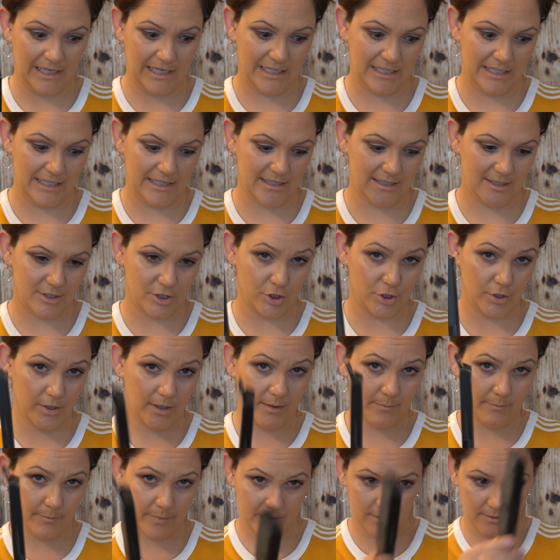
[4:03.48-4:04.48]
handy this
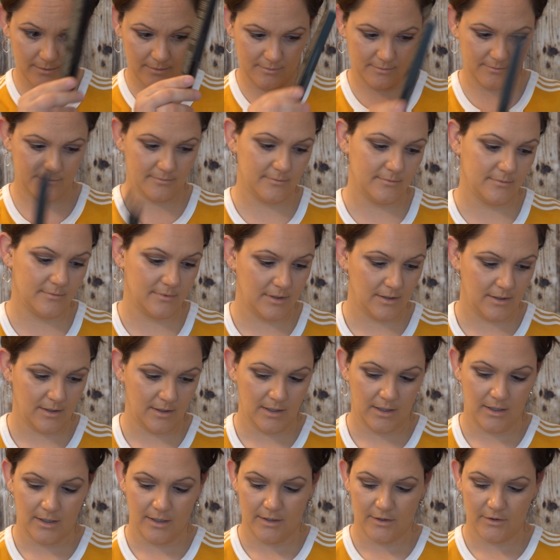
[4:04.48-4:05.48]
trip.
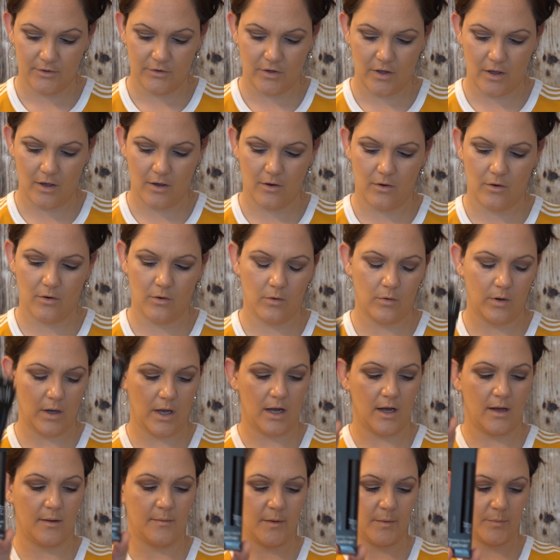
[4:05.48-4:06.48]
So
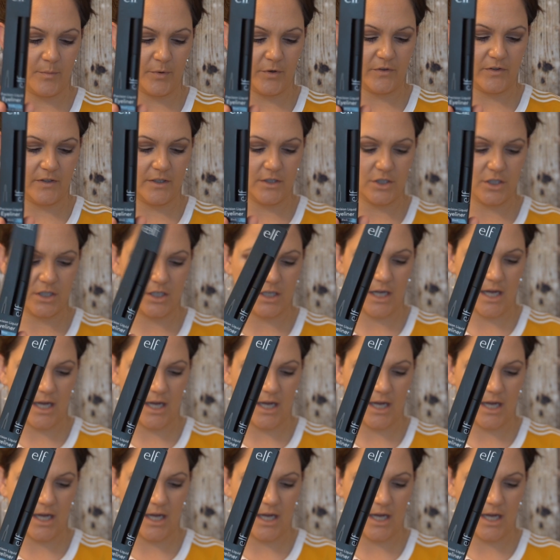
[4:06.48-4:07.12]
the Precision